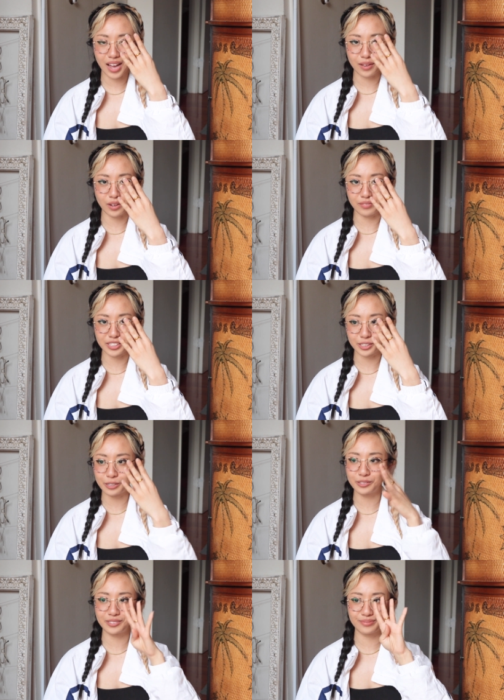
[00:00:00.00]
I love these
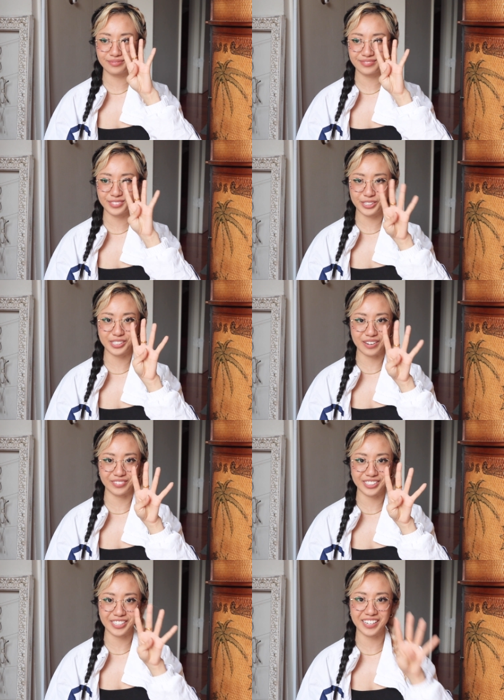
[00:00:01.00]
shows. You should
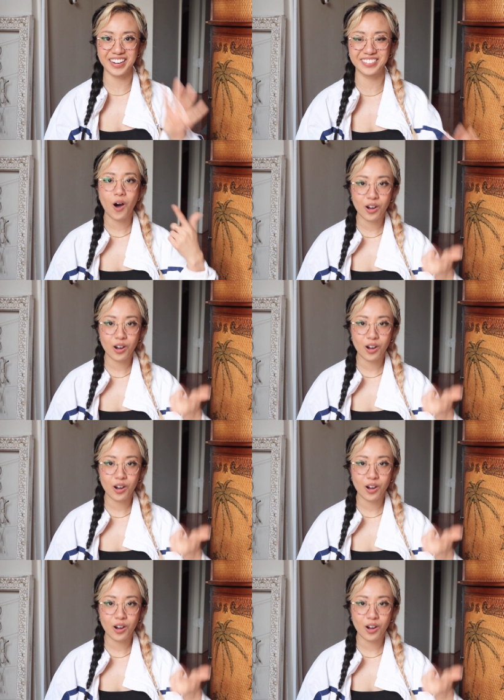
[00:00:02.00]
definitely check it out.